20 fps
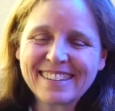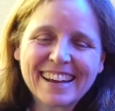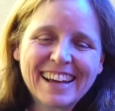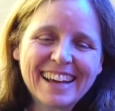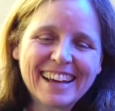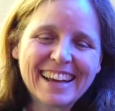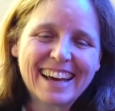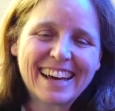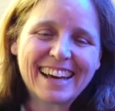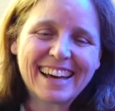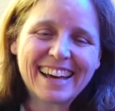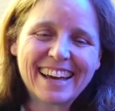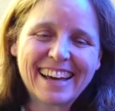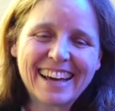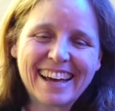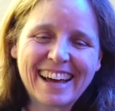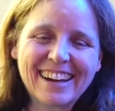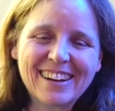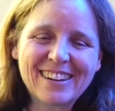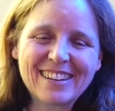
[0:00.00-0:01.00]
or uh,
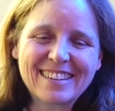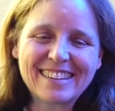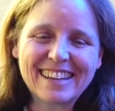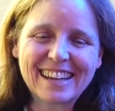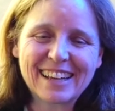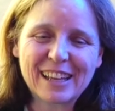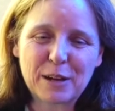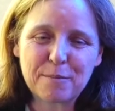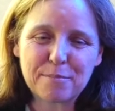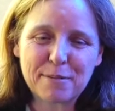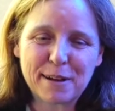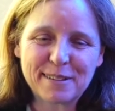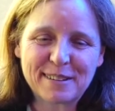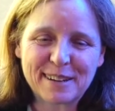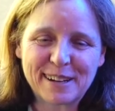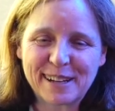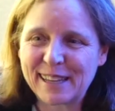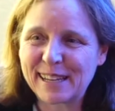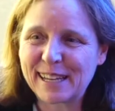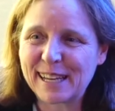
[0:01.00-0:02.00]
I always say, like,
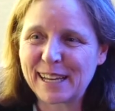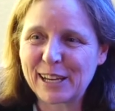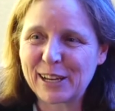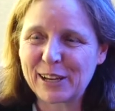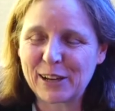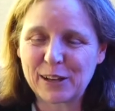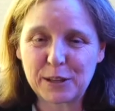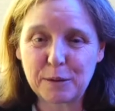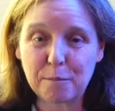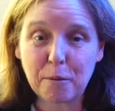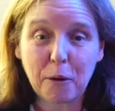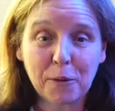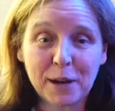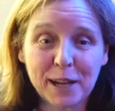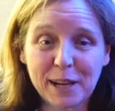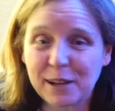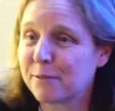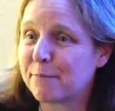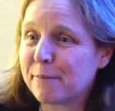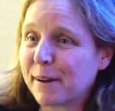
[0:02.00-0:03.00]
President Lincoln got the
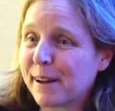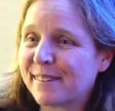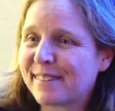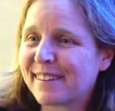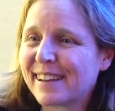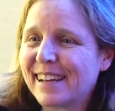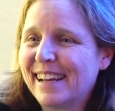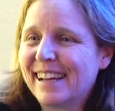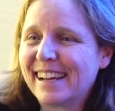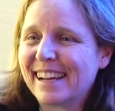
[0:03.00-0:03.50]
Pony Express,